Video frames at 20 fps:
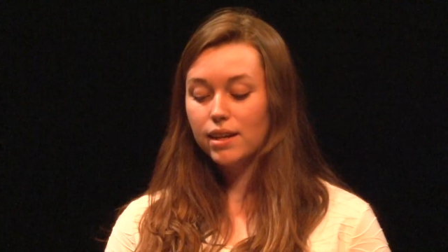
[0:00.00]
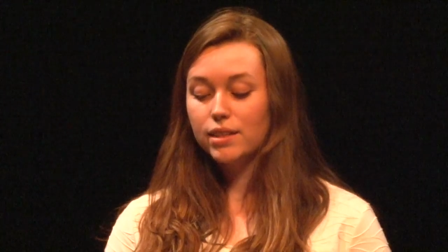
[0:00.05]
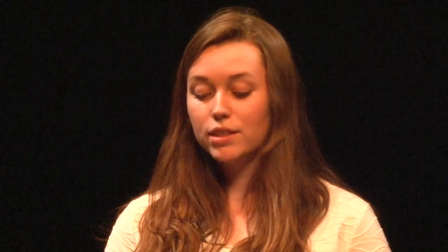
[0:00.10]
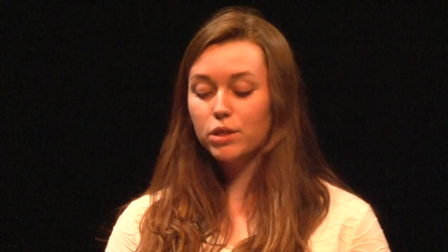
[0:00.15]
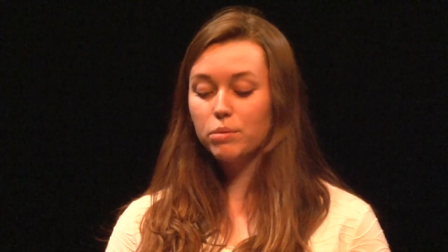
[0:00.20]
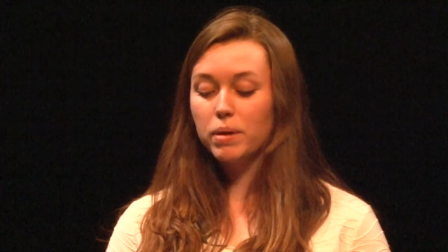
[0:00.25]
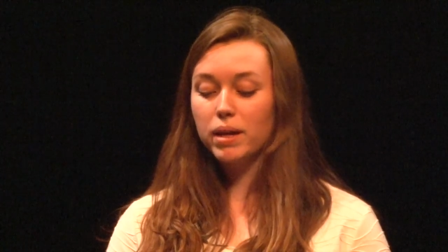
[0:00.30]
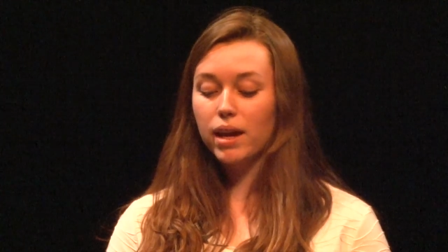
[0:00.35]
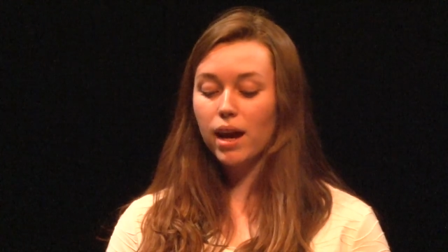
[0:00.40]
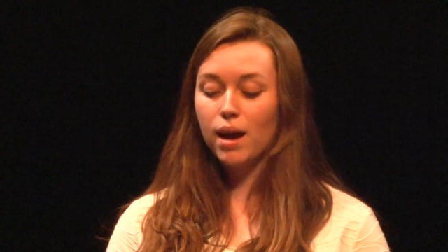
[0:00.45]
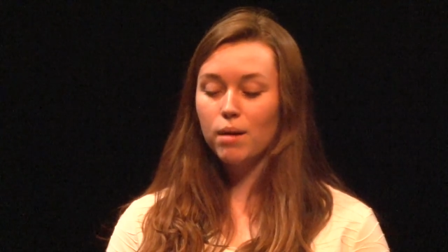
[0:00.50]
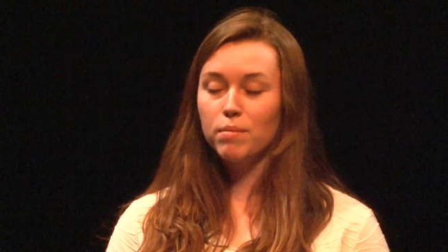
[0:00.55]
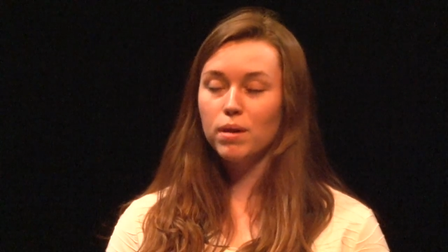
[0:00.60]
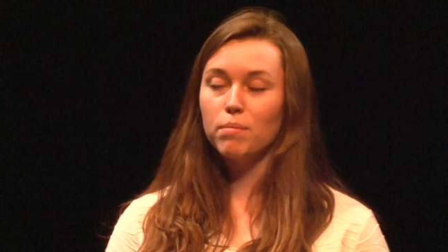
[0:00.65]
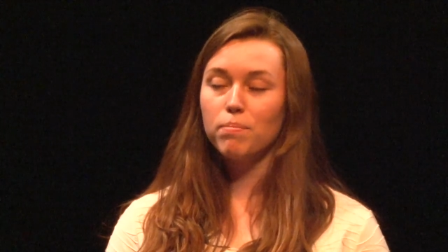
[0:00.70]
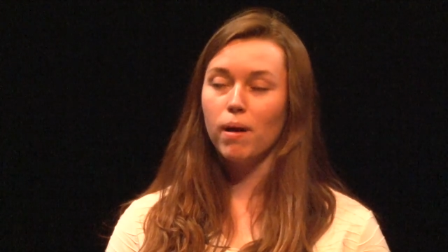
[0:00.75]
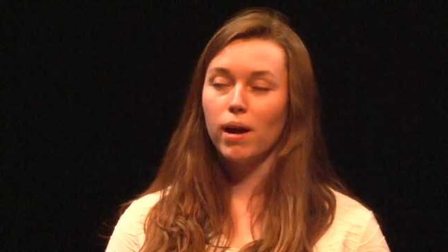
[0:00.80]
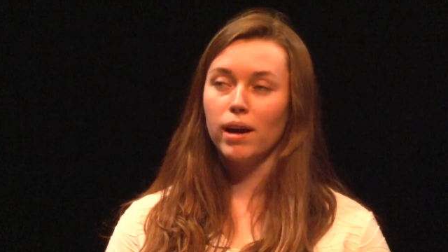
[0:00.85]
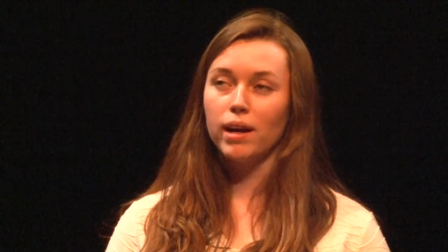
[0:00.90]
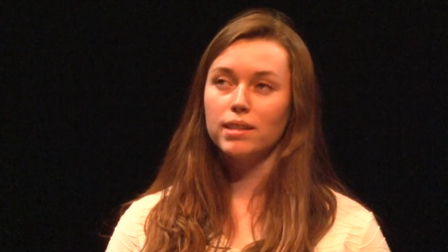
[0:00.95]
to become a
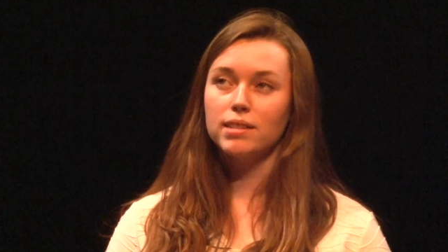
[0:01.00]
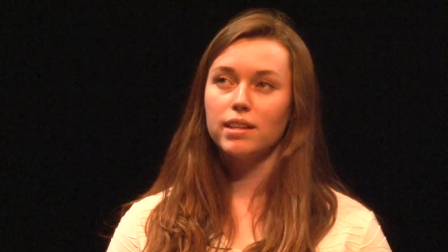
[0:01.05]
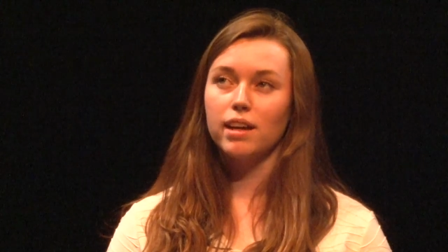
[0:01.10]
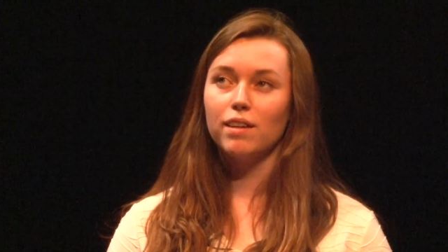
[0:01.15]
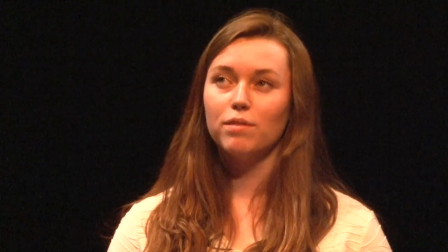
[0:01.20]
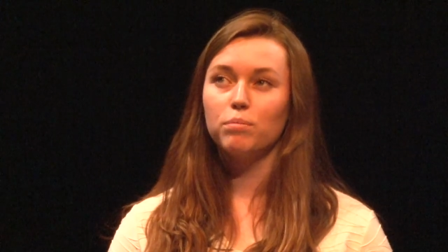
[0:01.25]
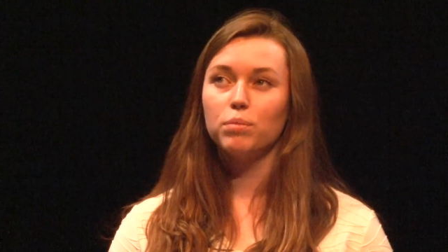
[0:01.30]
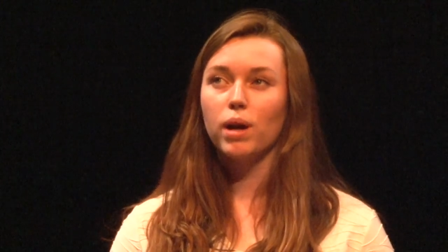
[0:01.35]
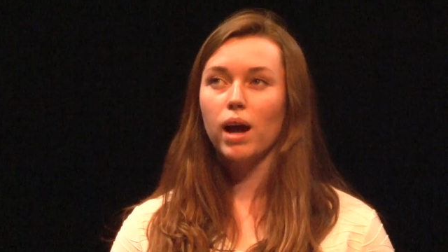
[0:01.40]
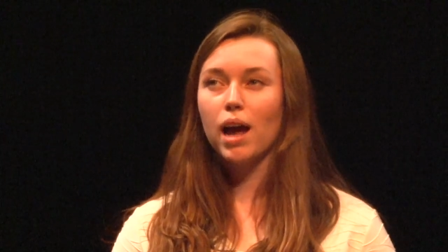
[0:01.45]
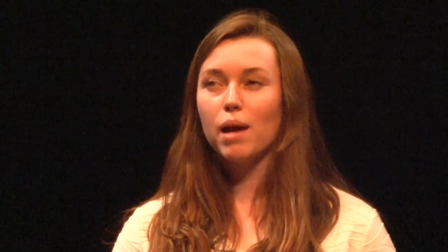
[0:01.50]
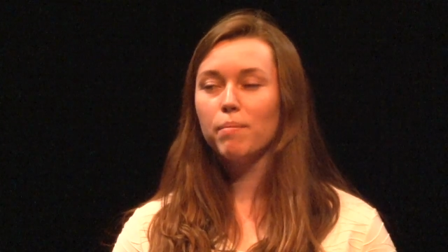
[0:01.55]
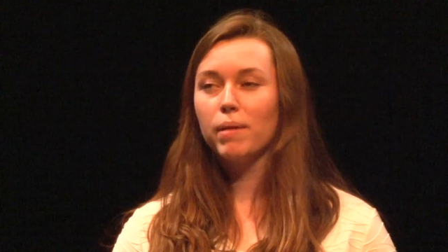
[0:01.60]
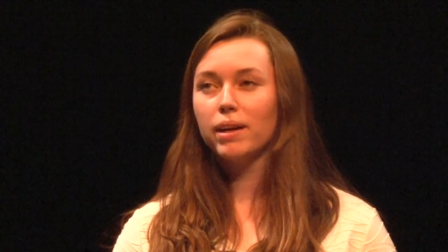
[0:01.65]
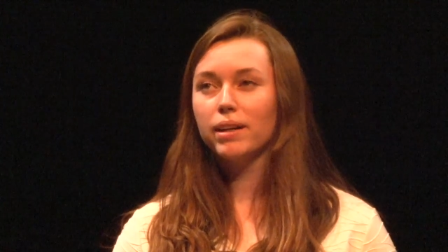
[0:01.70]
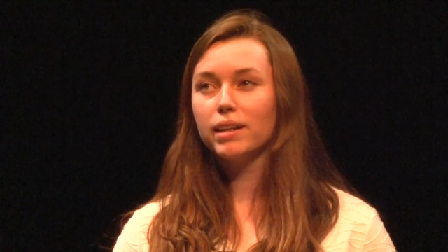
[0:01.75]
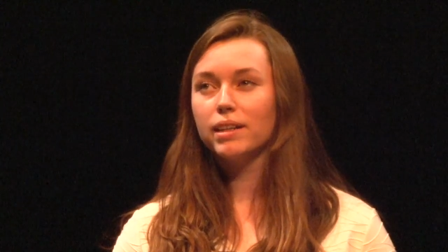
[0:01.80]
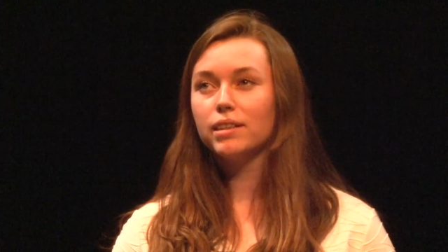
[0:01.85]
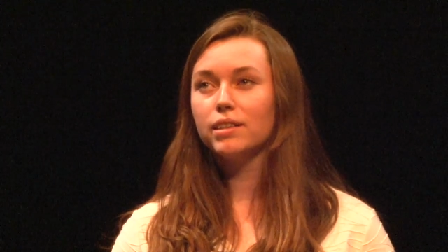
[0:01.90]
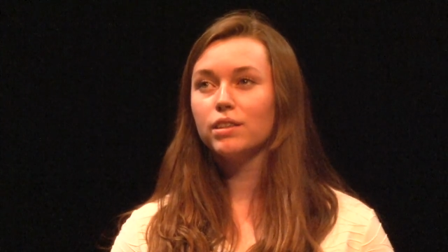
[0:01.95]
part of
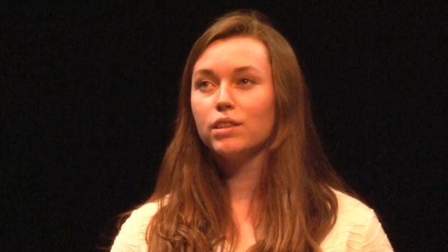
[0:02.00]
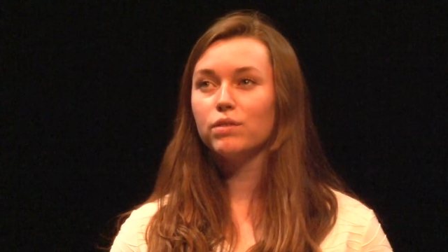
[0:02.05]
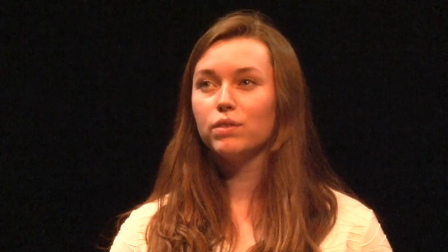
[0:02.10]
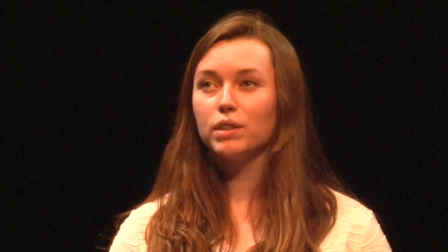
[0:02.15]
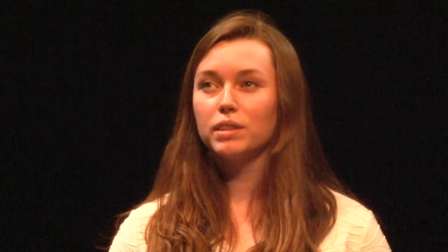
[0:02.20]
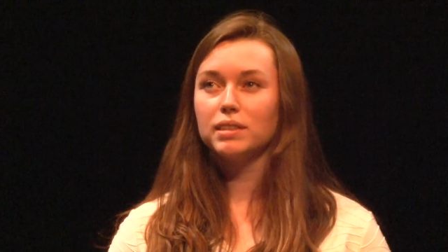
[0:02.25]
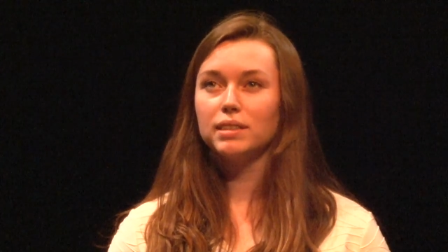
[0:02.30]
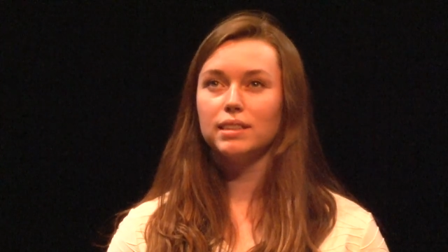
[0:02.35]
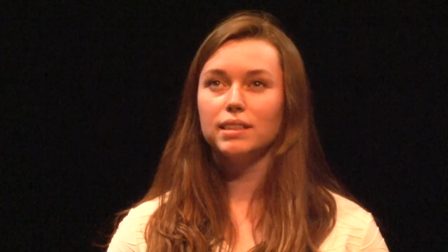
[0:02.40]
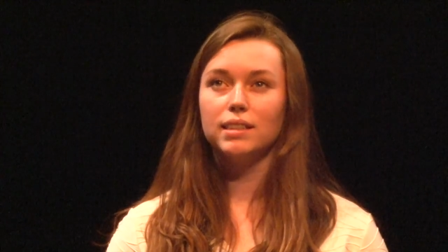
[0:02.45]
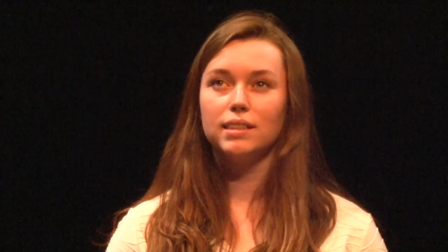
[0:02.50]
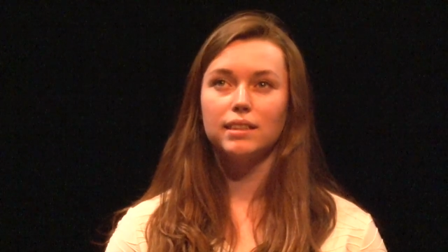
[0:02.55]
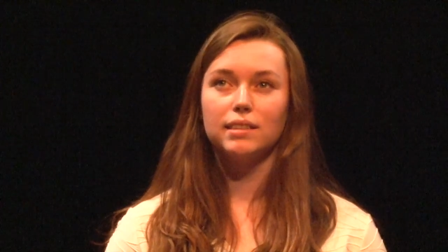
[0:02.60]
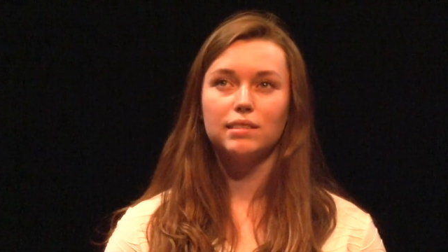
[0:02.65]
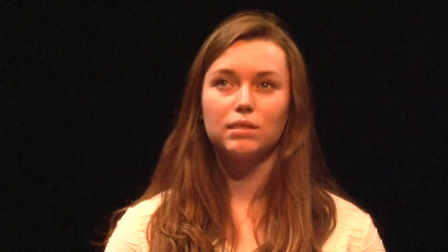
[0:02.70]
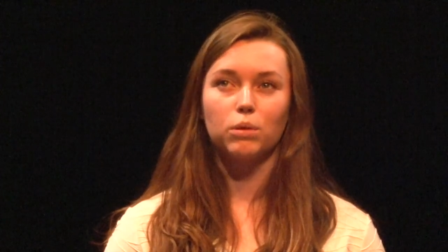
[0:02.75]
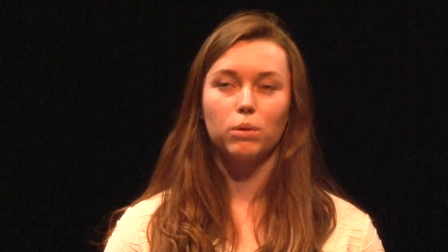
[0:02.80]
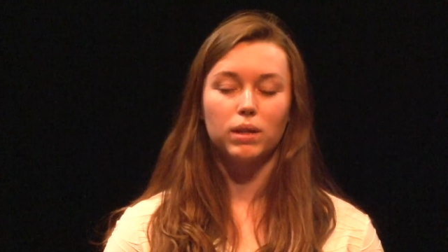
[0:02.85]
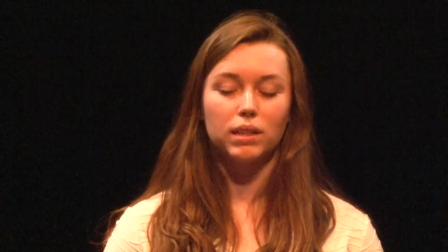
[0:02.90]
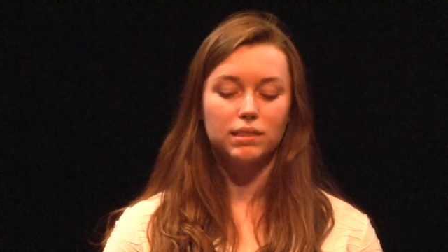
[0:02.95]
primary university
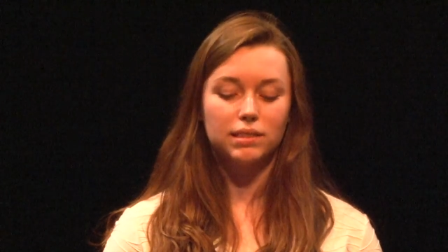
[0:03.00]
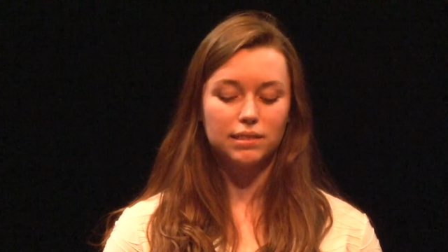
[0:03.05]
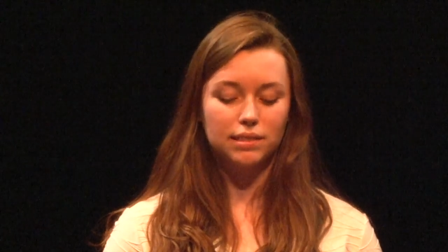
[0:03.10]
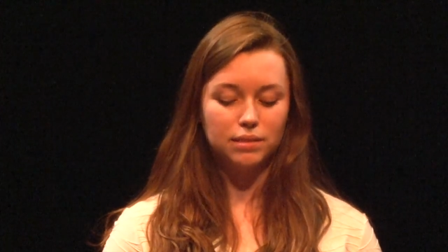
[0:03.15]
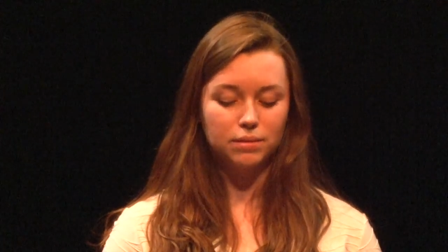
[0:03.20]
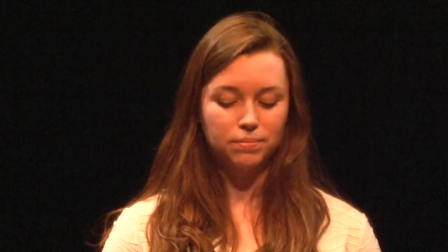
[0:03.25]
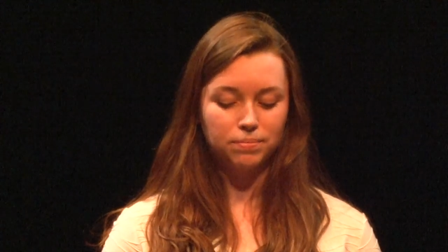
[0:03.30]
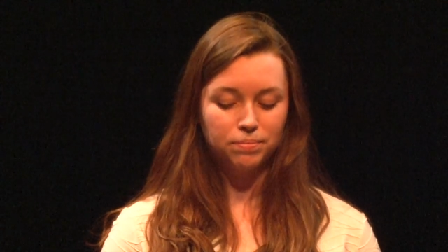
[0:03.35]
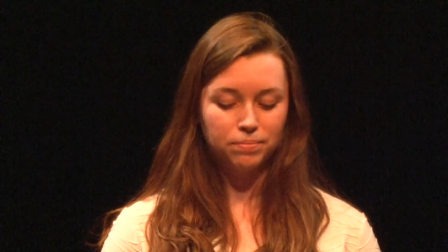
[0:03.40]
discourse.